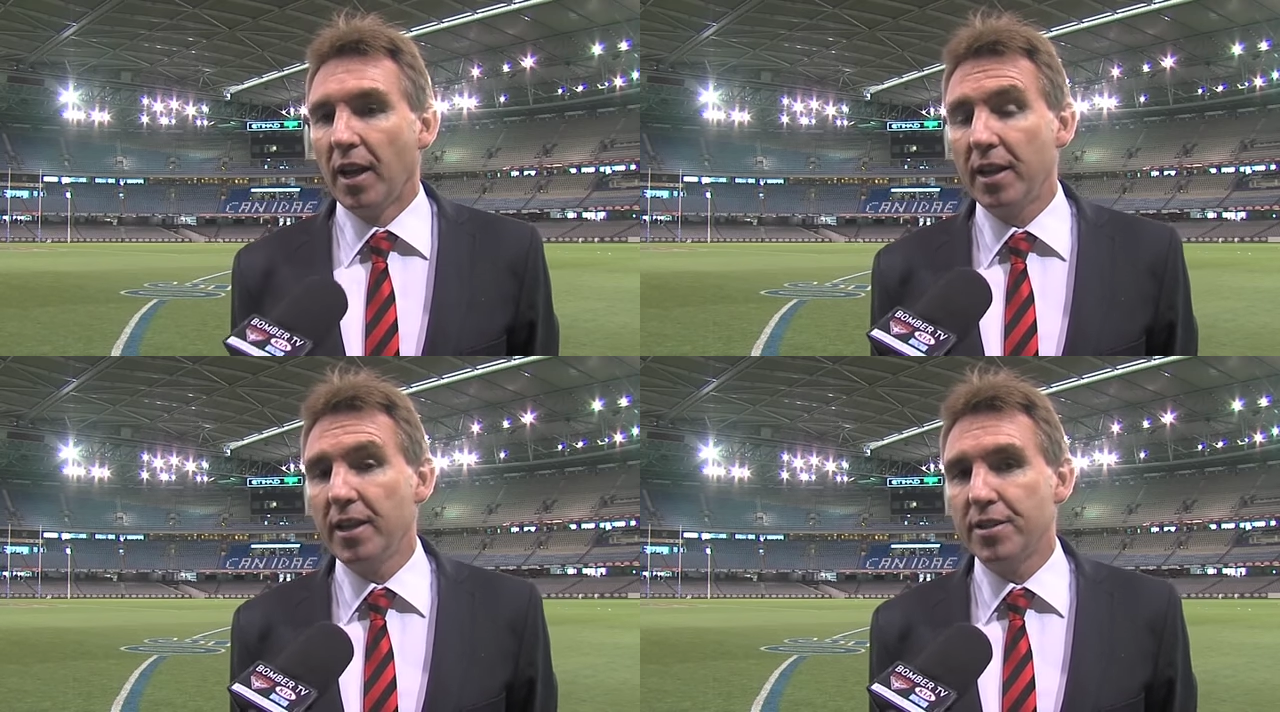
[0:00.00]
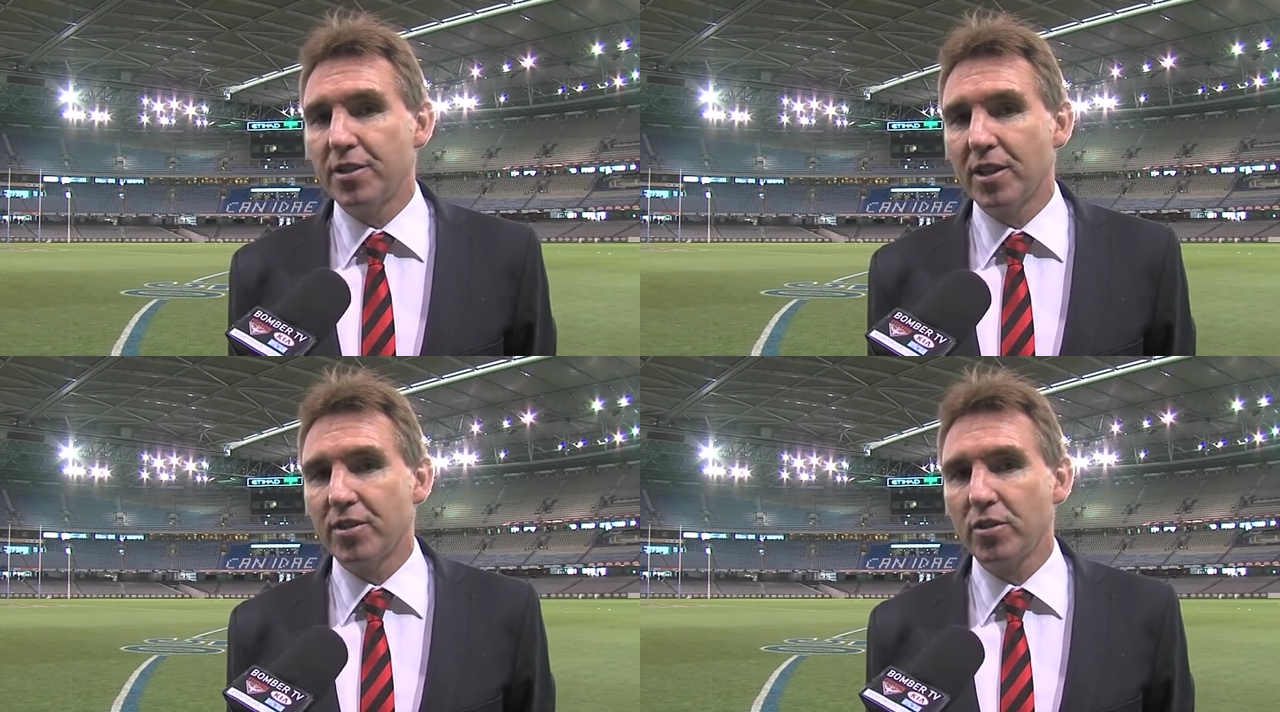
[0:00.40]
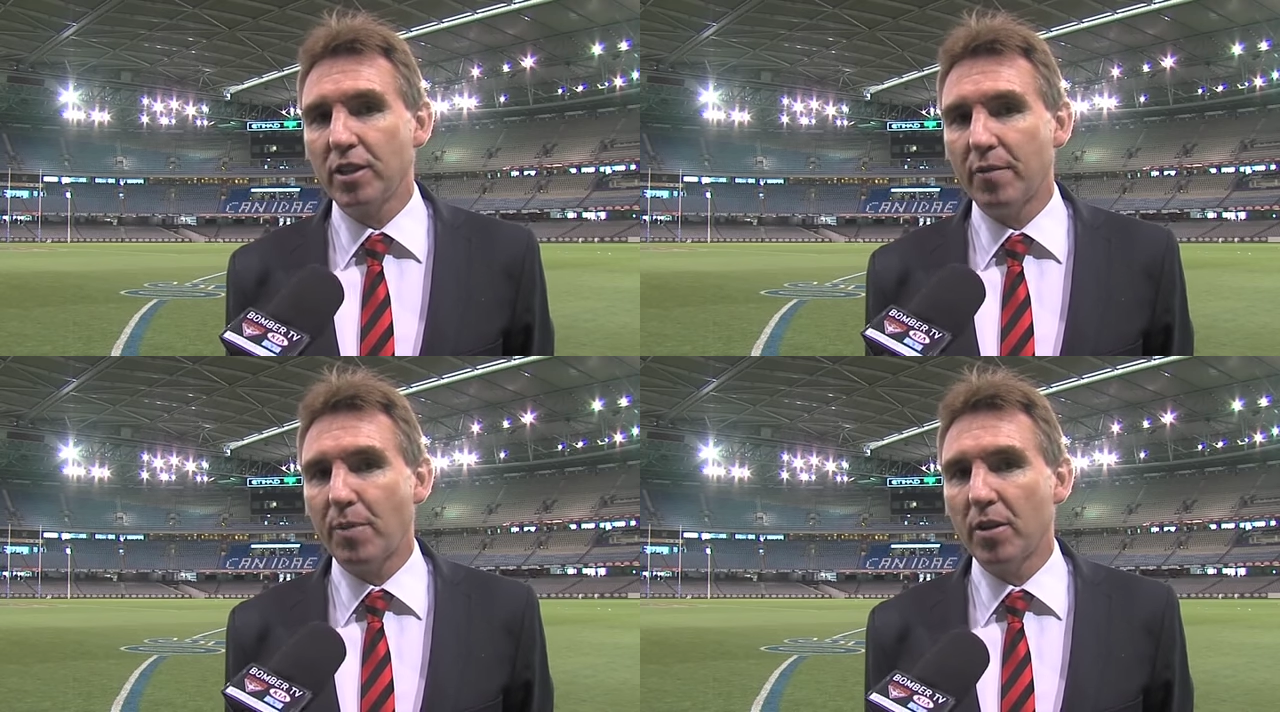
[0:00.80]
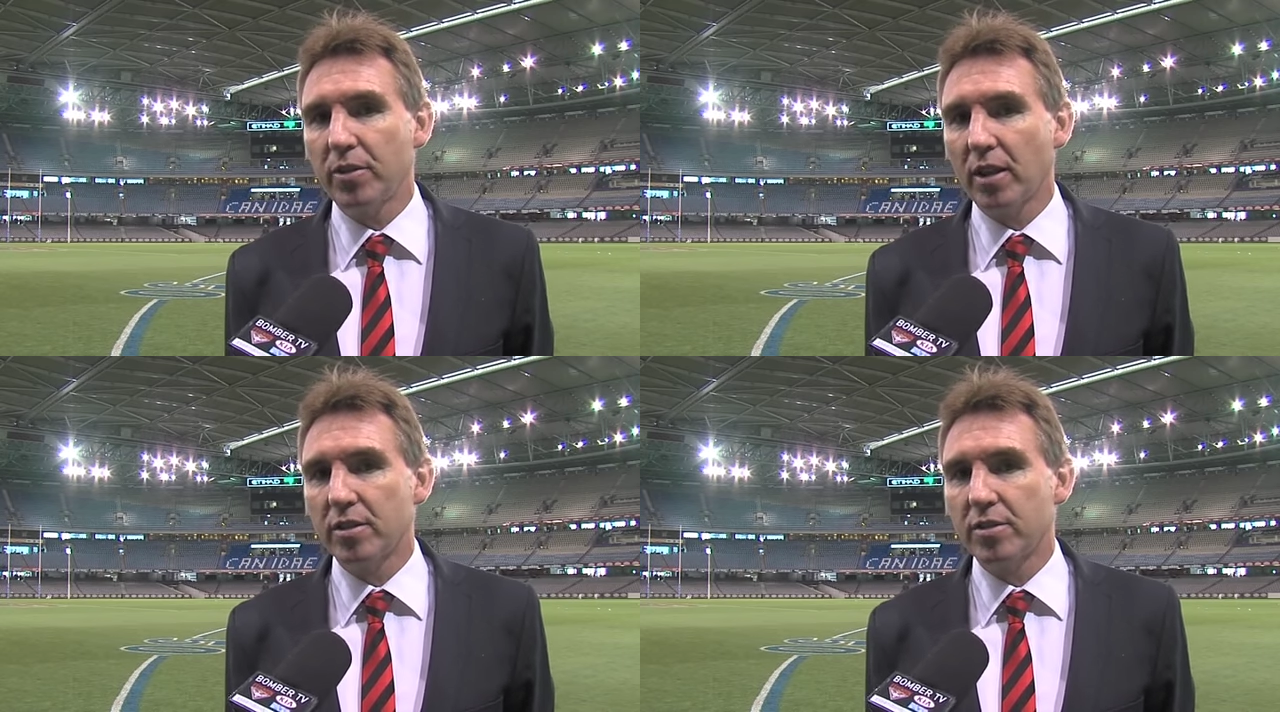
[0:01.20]
It is. It's good to have
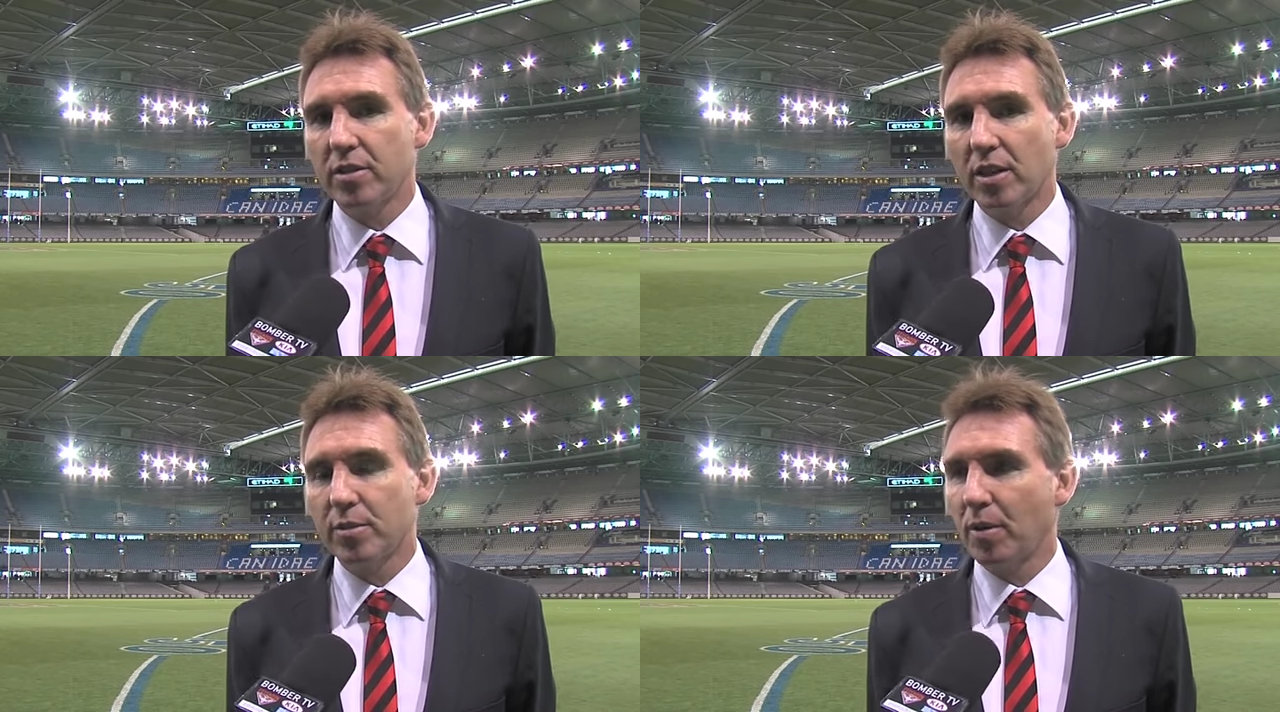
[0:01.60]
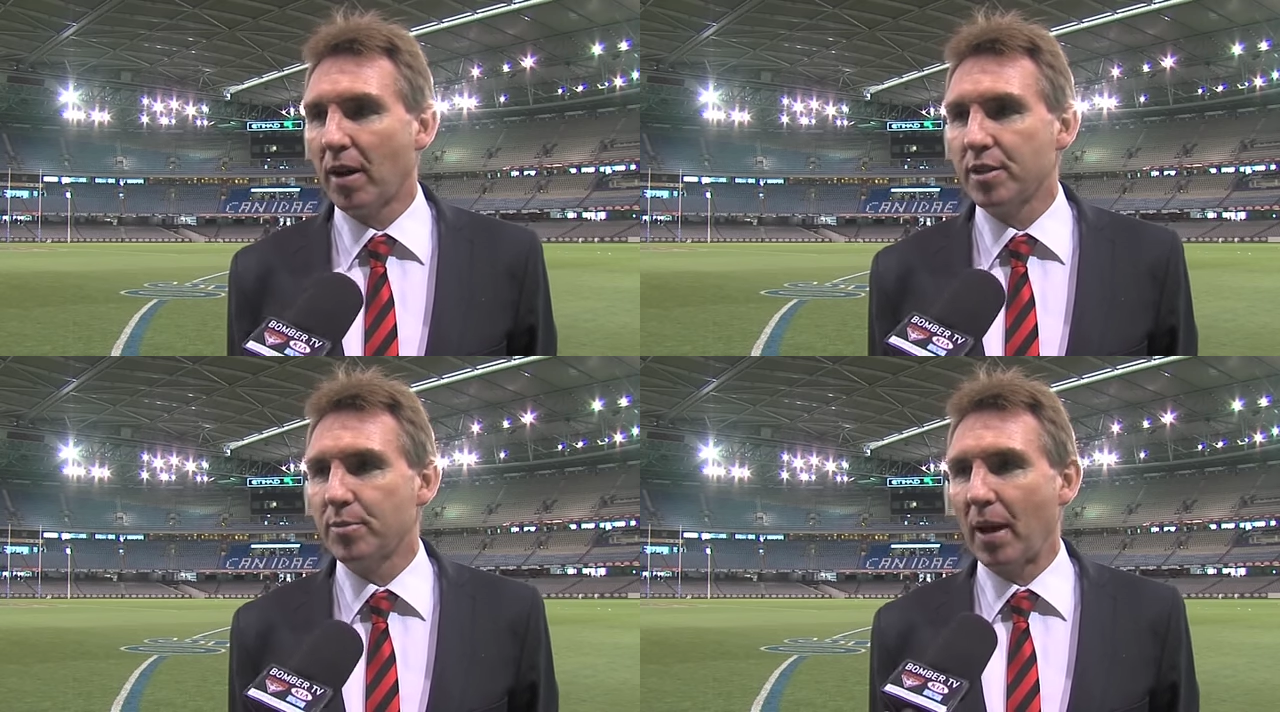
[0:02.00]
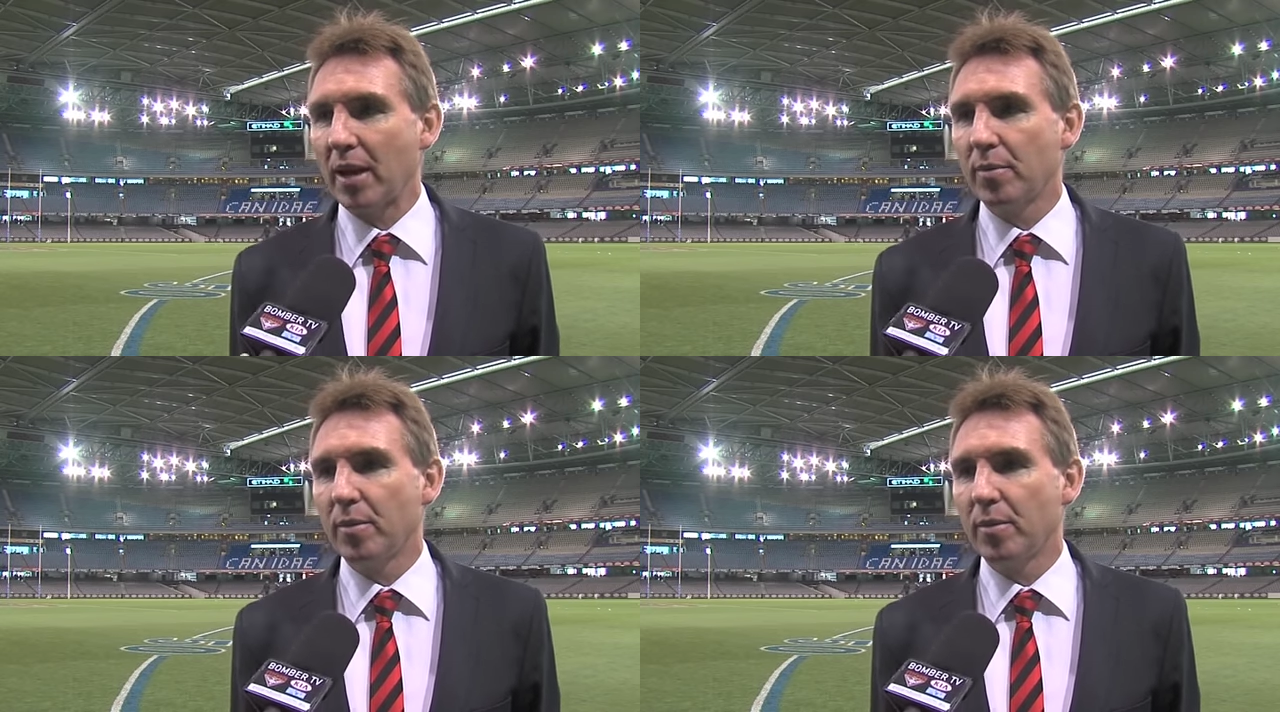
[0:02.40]
both those those players back.